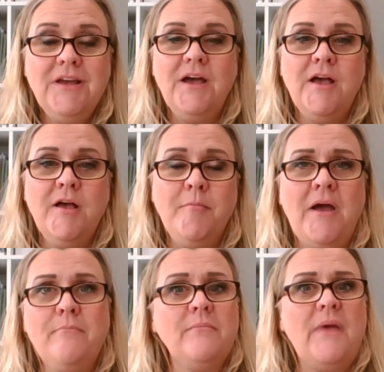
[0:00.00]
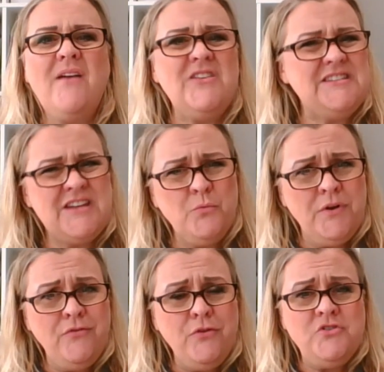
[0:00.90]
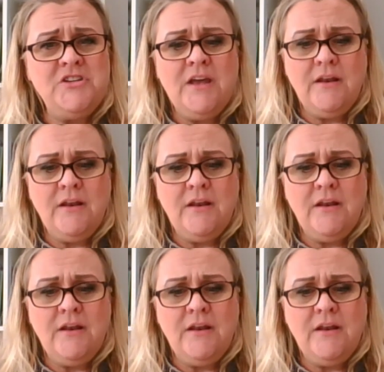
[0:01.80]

I haven't done one of those yet,